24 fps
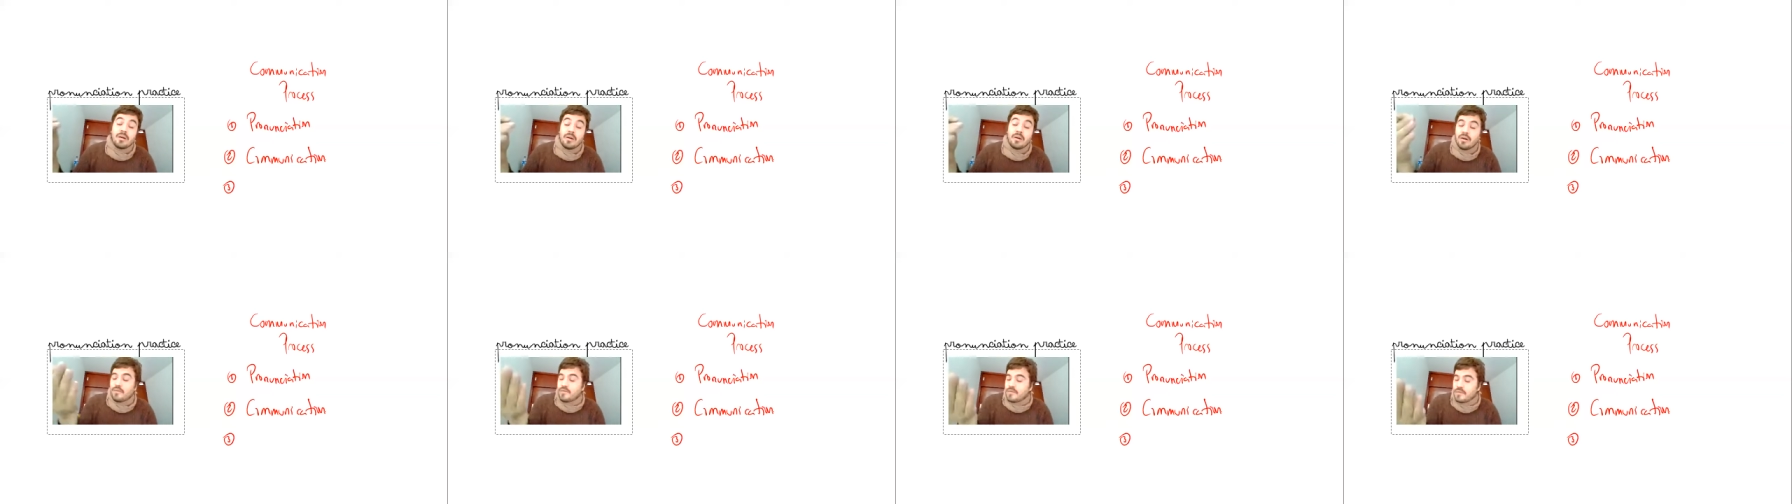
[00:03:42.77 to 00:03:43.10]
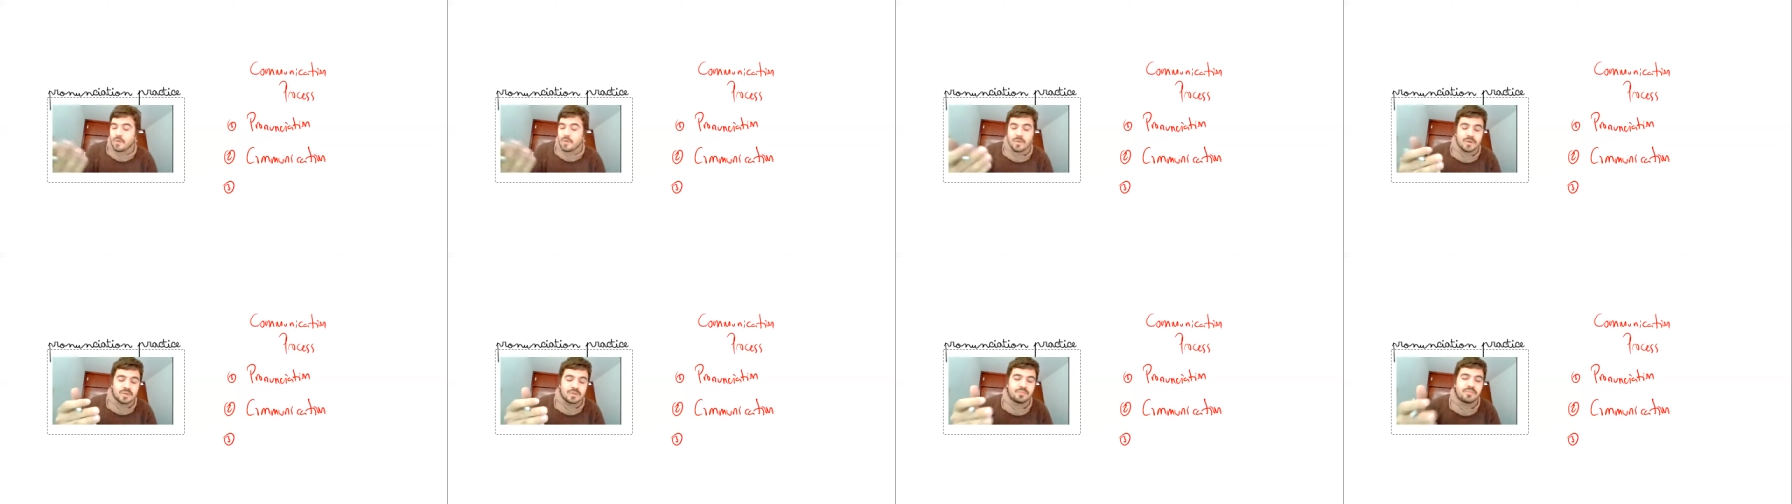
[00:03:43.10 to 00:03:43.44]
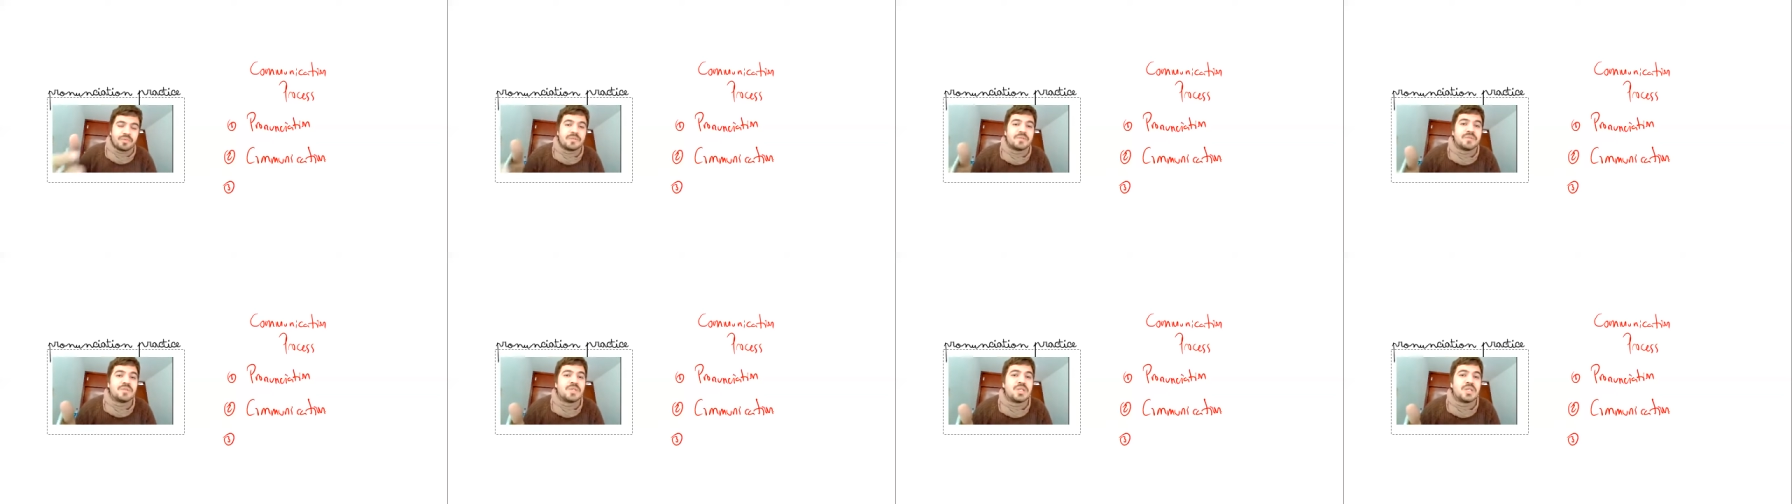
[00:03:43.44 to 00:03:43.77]
of course,
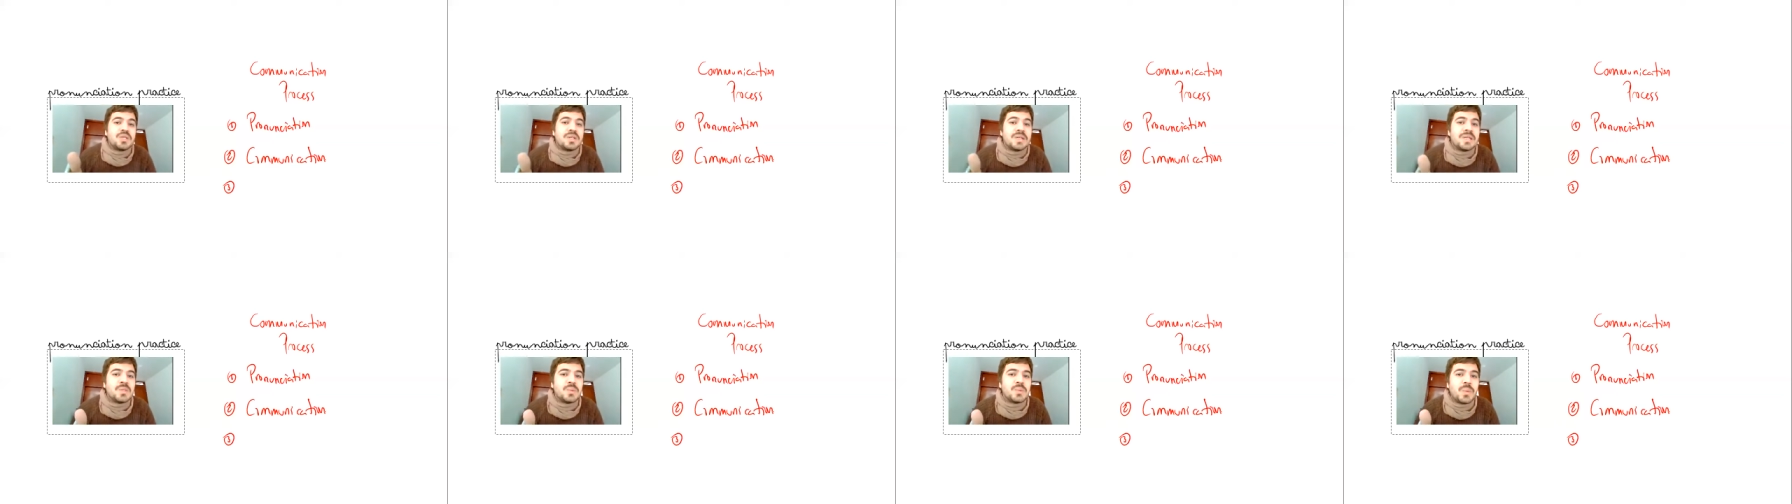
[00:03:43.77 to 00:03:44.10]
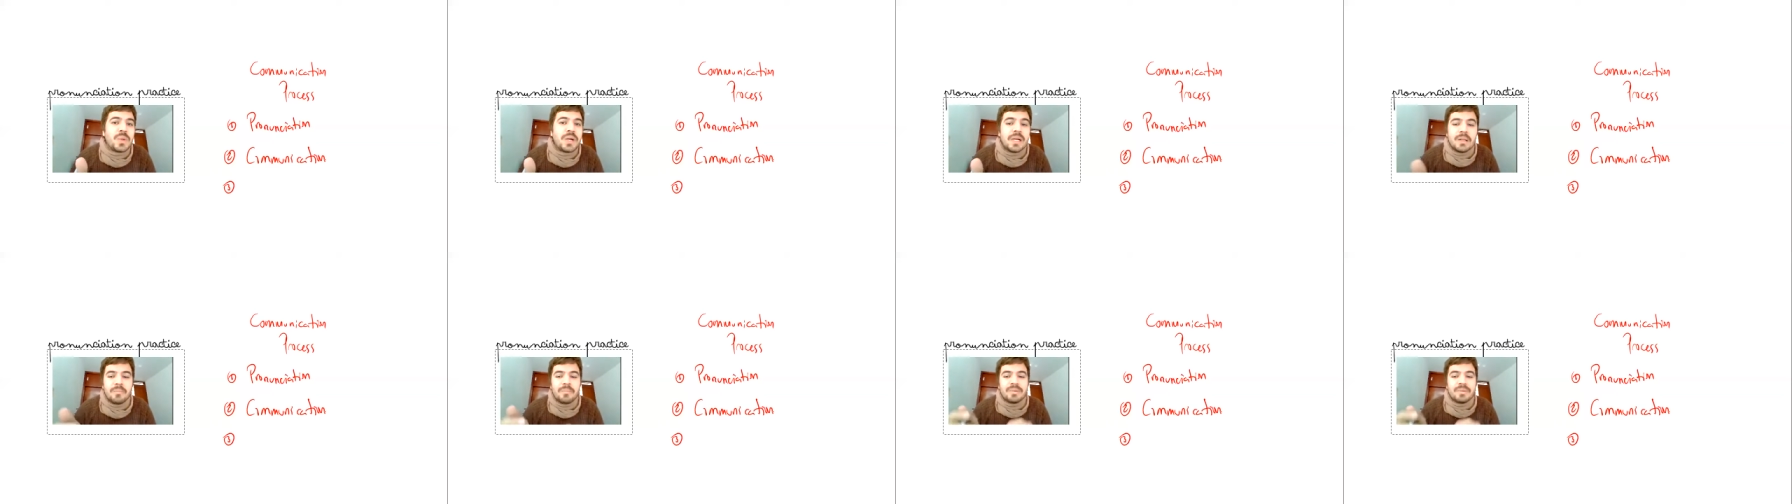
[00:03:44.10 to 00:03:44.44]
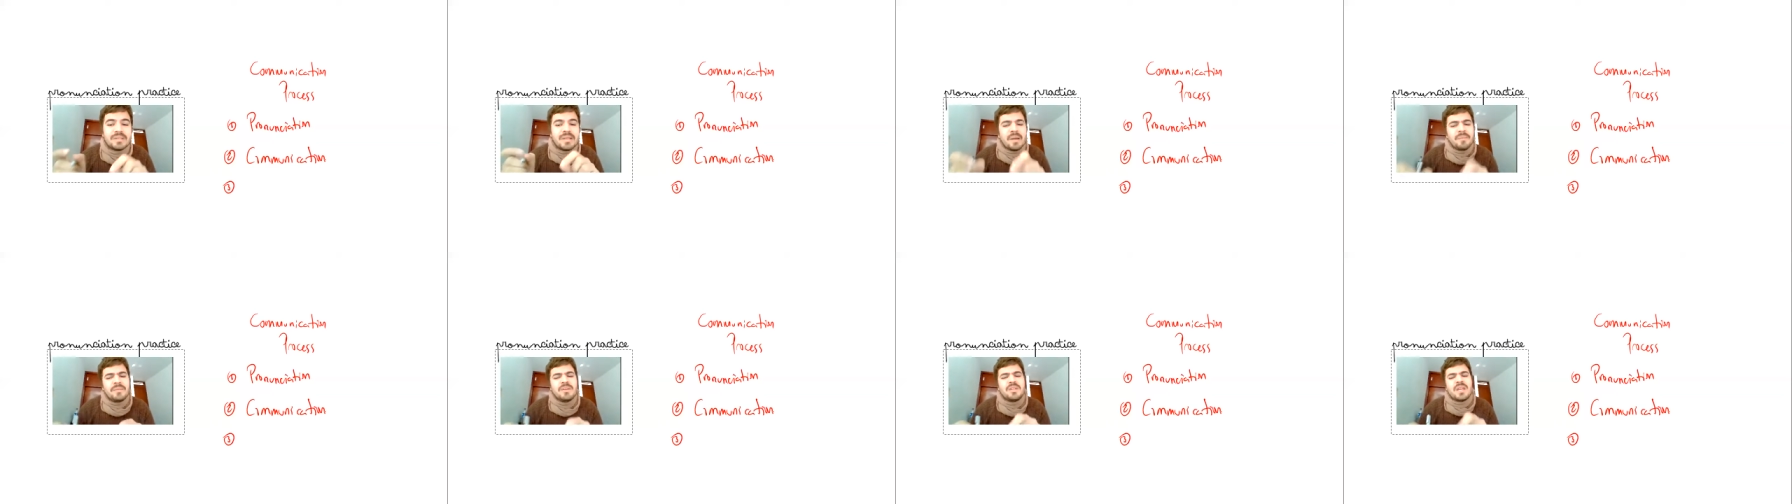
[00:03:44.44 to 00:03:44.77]
pronunciation as well, but
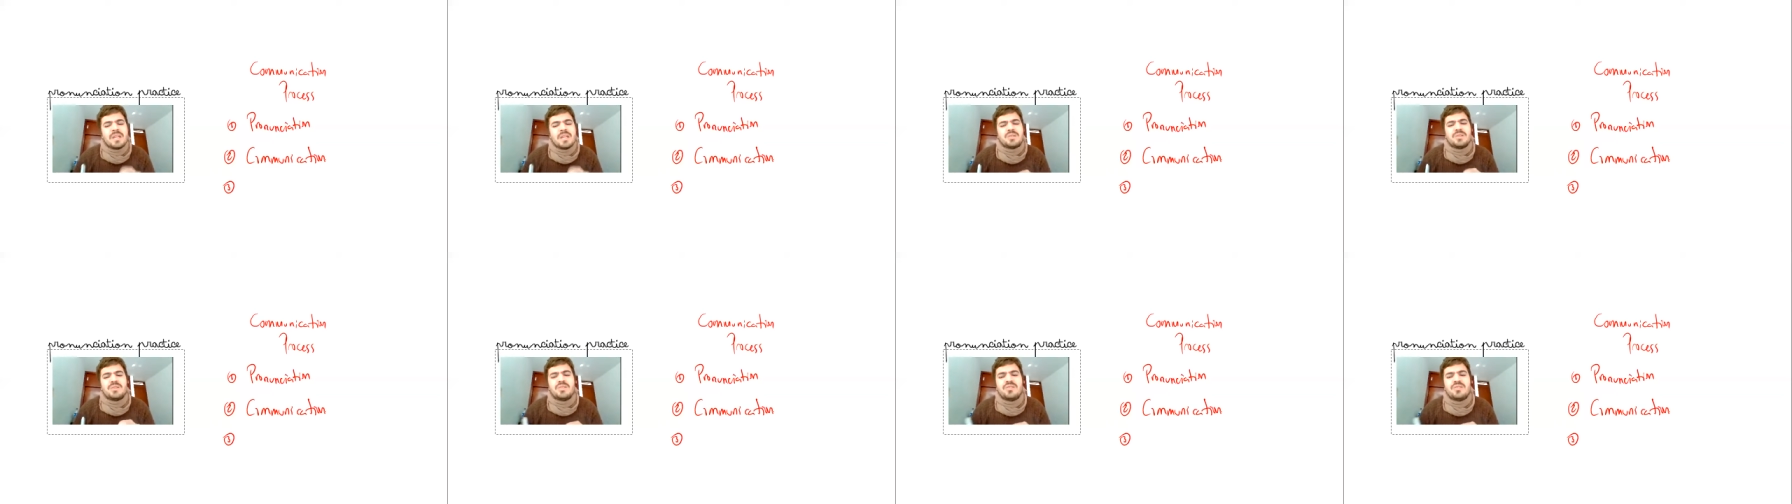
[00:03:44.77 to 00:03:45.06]
communication